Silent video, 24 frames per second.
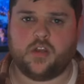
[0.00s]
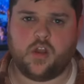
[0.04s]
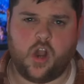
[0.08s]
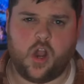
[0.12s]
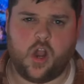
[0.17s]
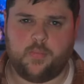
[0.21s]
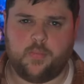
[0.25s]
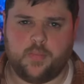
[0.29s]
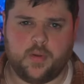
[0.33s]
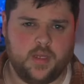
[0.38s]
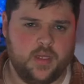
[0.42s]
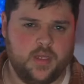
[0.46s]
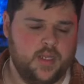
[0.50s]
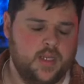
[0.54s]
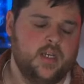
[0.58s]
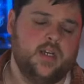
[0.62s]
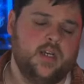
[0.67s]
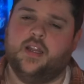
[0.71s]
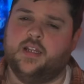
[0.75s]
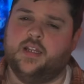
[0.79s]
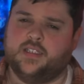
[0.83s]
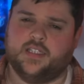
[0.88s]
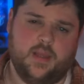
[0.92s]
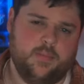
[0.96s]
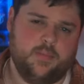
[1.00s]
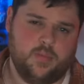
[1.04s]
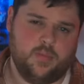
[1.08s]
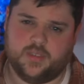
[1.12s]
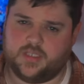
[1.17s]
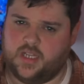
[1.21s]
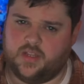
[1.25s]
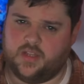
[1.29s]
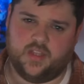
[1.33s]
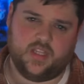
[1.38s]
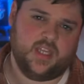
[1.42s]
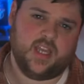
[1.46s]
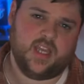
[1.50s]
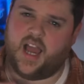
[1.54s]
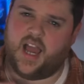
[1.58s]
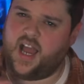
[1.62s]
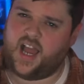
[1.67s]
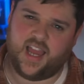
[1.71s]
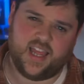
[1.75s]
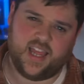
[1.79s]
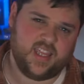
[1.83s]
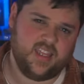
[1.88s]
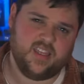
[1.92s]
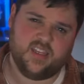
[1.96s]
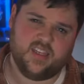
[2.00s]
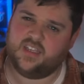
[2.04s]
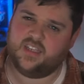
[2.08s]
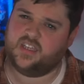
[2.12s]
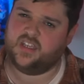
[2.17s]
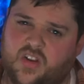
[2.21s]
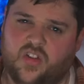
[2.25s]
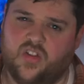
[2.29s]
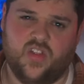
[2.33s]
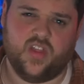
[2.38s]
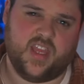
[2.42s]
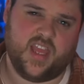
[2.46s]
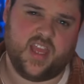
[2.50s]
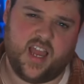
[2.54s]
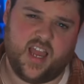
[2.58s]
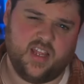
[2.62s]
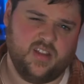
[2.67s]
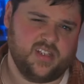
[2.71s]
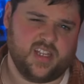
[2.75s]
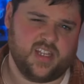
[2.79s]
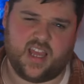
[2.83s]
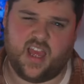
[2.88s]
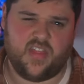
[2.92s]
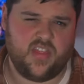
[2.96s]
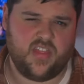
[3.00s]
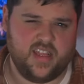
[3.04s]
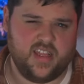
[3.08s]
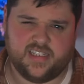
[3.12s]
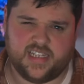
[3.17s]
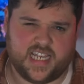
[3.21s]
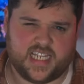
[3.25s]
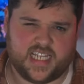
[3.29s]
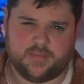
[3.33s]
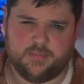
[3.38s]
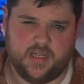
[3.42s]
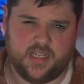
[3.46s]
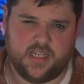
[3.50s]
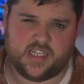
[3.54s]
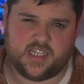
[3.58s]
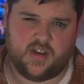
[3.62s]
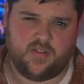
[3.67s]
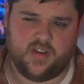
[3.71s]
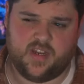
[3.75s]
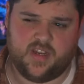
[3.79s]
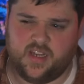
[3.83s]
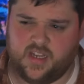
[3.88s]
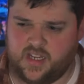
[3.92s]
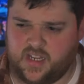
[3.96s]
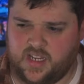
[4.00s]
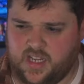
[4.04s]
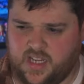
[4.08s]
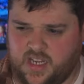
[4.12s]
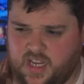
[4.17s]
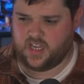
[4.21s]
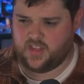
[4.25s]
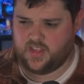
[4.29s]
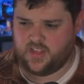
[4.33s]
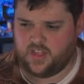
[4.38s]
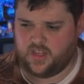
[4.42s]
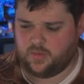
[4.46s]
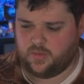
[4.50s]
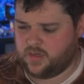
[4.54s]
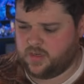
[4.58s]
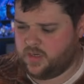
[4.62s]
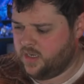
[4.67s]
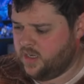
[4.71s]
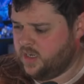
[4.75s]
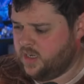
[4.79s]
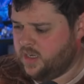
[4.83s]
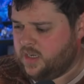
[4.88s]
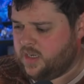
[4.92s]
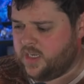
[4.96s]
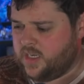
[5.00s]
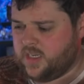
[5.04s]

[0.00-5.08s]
it's a cop. Last time it was like the guy, you know, the guy. He's like, I think he's ex-military in the other one.